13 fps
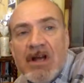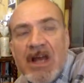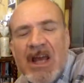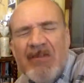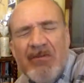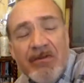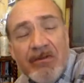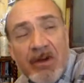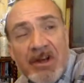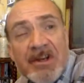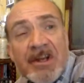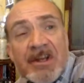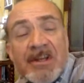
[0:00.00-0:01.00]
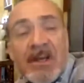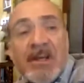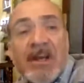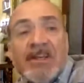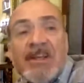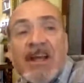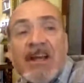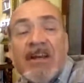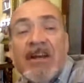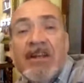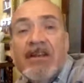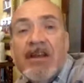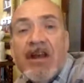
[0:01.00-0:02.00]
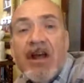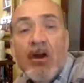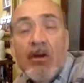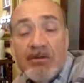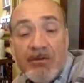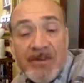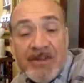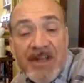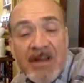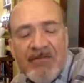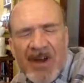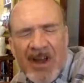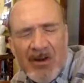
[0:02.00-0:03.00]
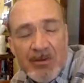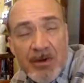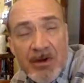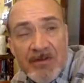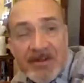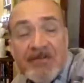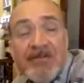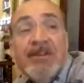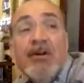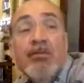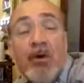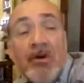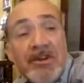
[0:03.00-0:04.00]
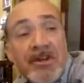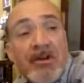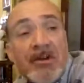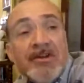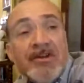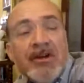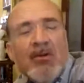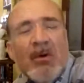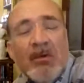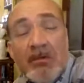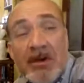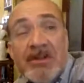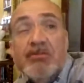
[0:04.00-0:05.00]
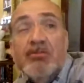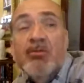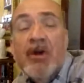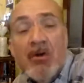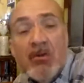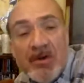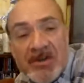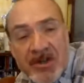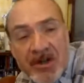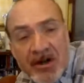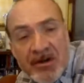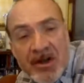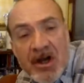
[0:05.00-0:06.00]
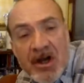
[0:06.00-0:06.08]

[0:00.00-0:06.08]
If we've created an exactly color object with the same values previously, there's no point in creating a new one. We might as well return a